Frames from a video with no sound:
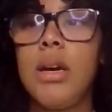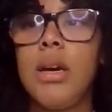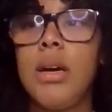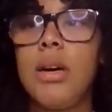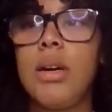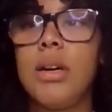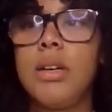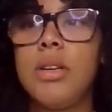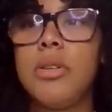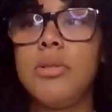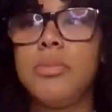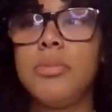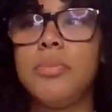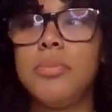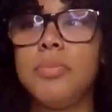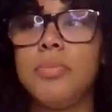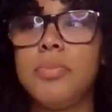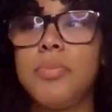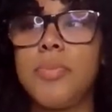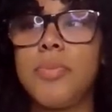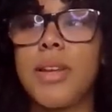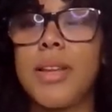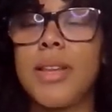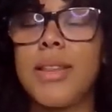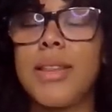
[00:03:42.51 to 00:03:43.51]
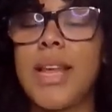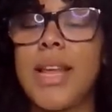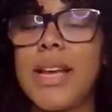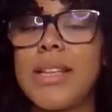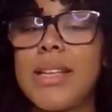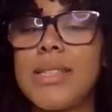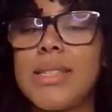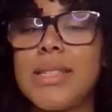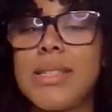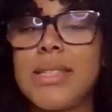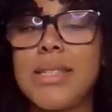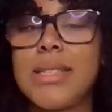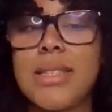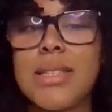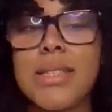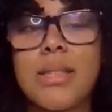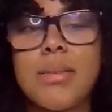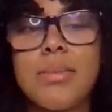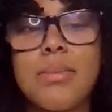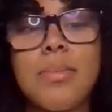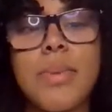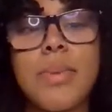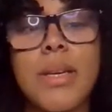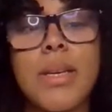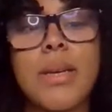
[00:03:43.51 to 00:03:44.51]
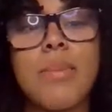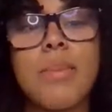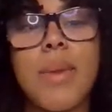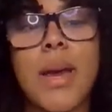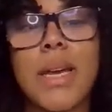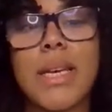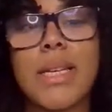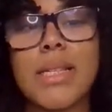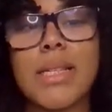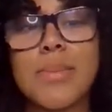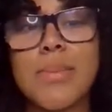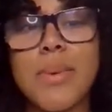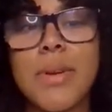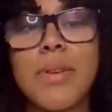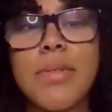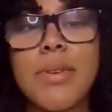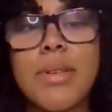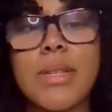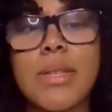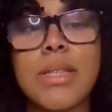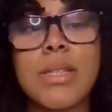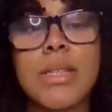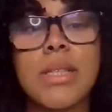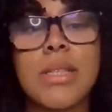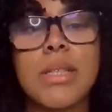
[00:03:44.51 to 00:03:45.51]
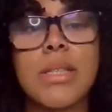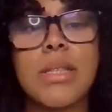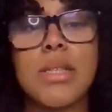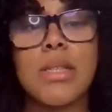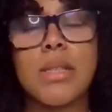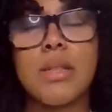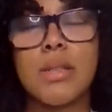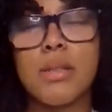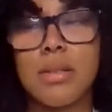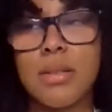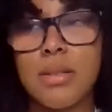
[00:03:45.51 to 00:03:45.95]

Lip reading: And that's been my experience,